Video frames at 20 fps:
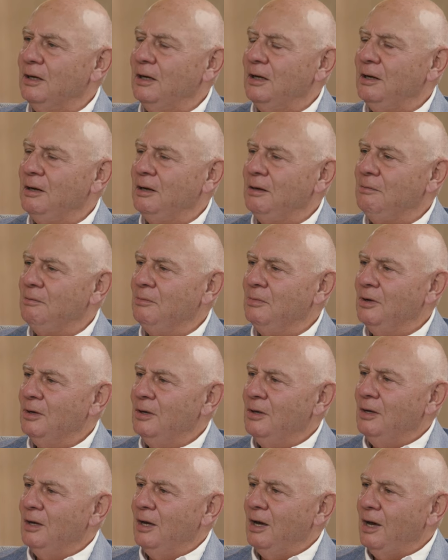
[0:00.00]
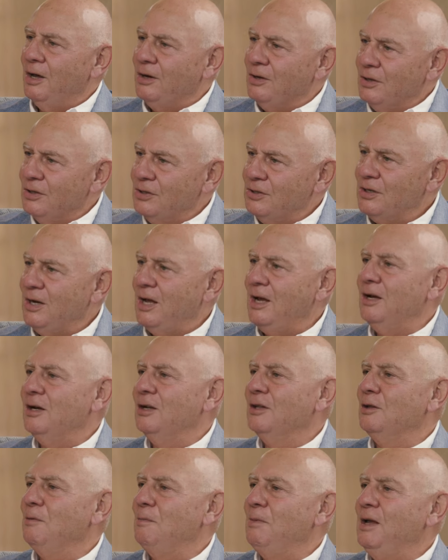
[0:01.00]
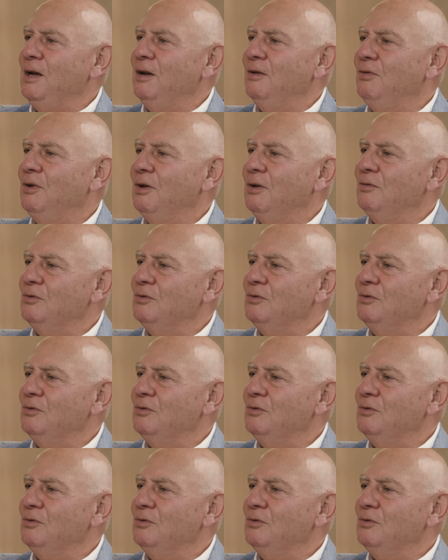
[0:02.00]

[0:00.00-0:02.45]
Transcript: I'm understanding the benefit